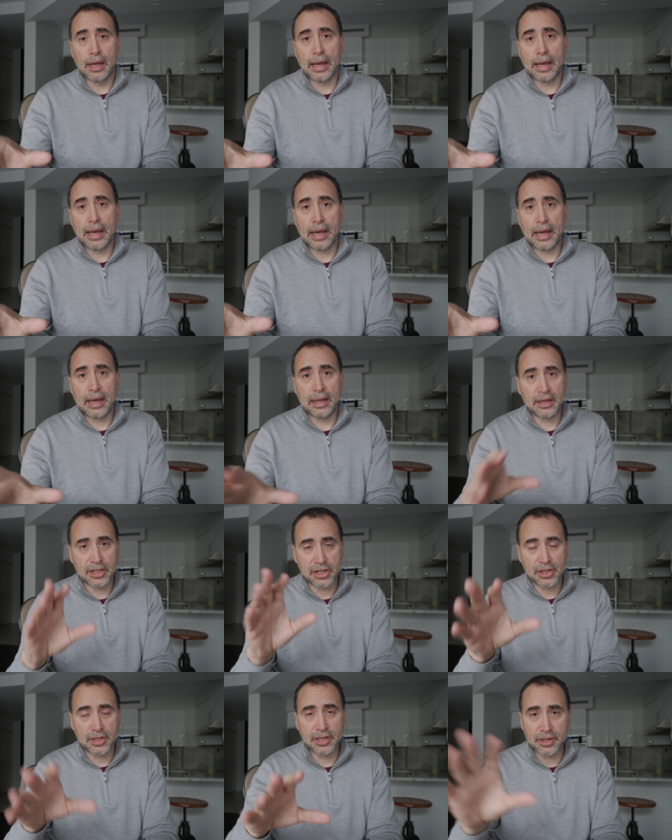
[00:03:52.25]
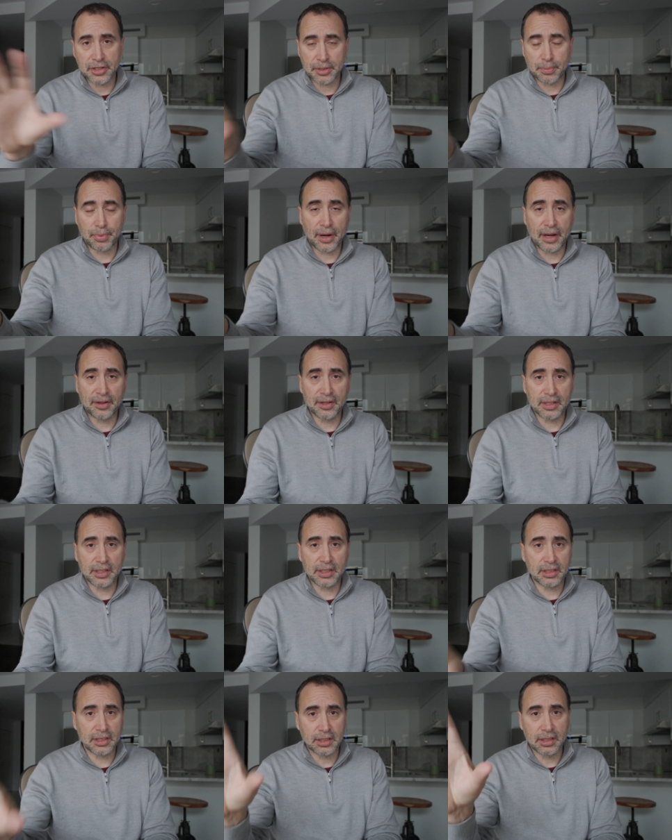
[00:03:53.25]
and here's the
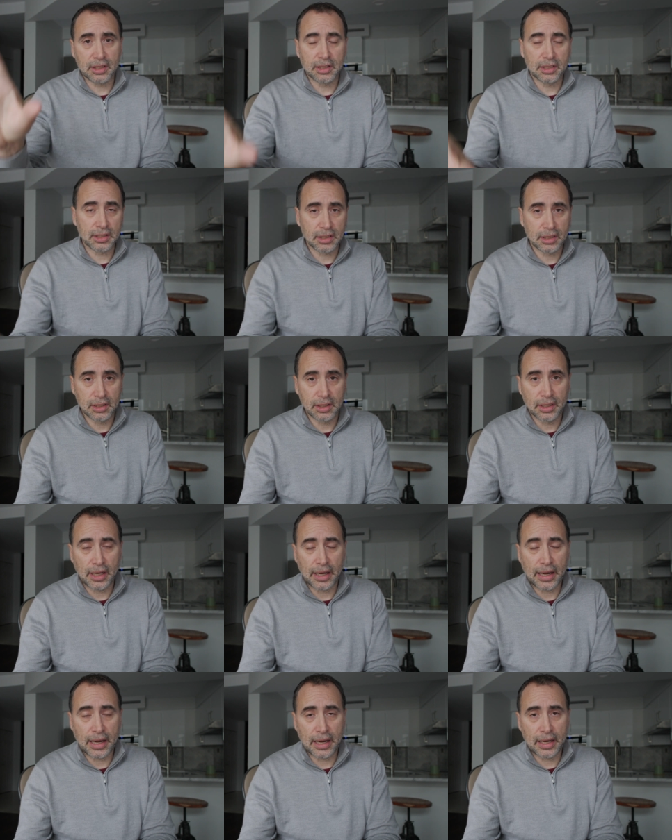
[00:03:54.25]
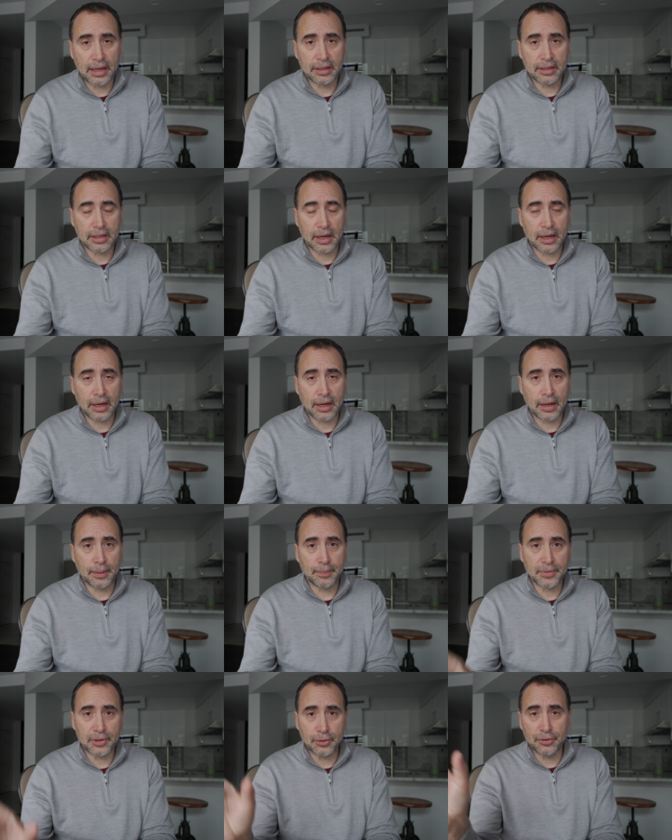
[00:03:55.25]
prices and
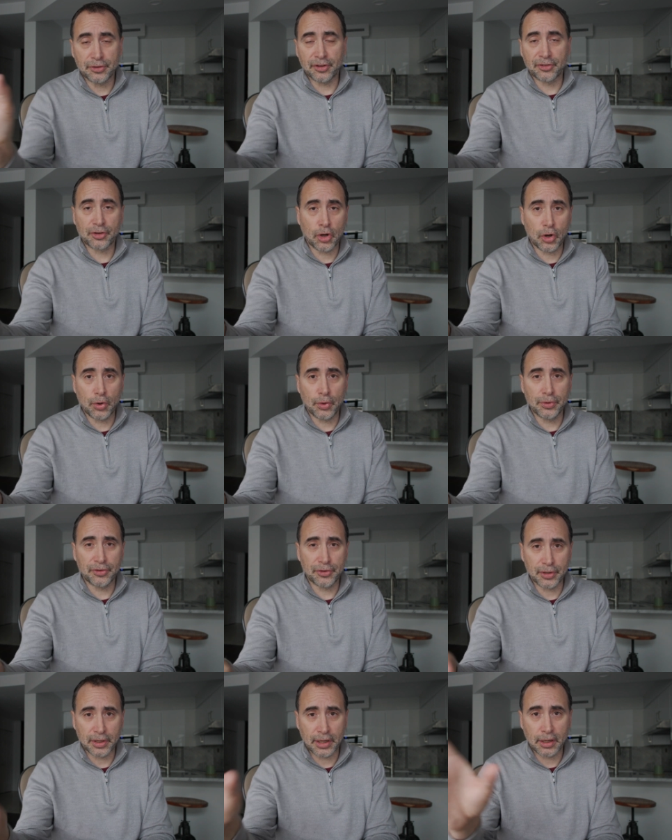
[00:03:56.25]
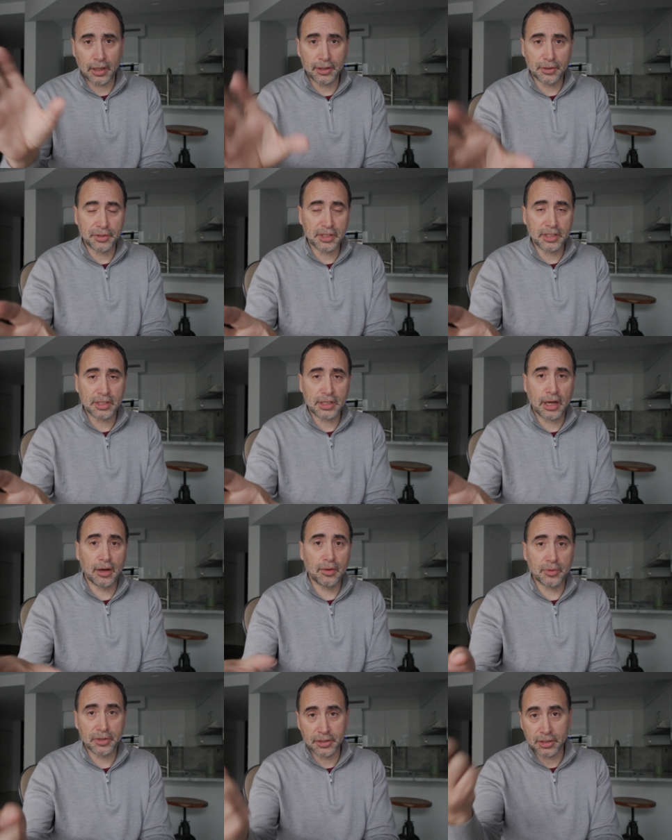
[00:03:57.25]
um, use this code so you get a little
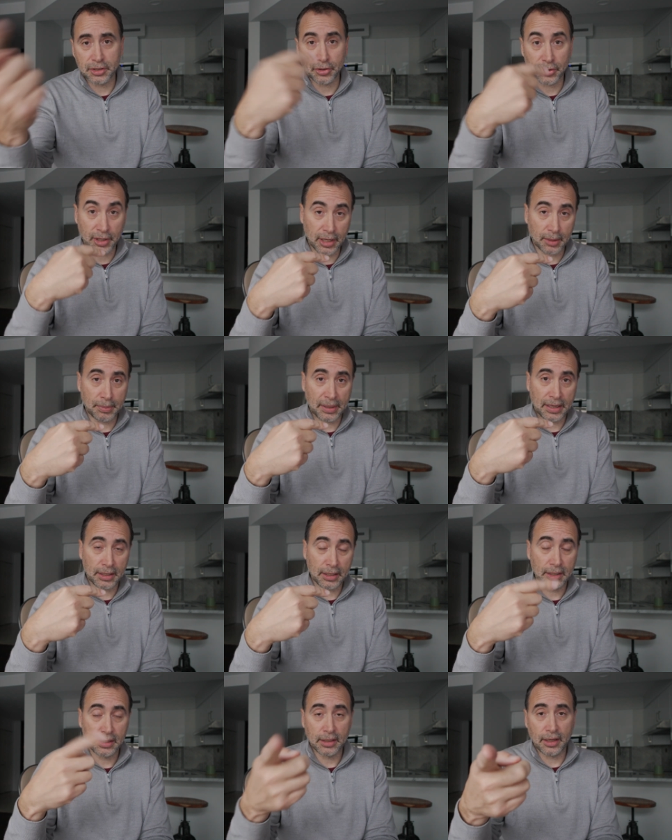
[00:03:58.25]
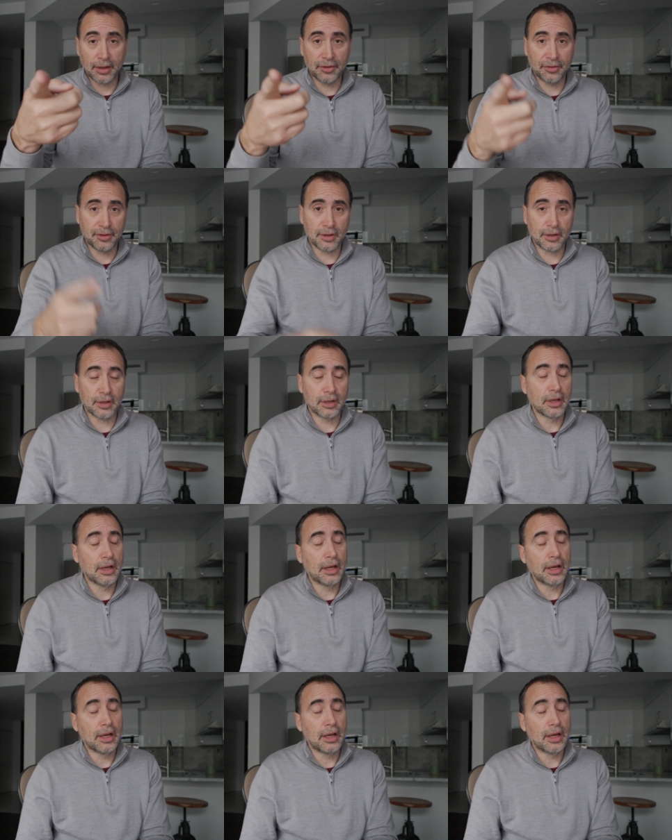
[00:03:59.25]
discount, which is your kickback as the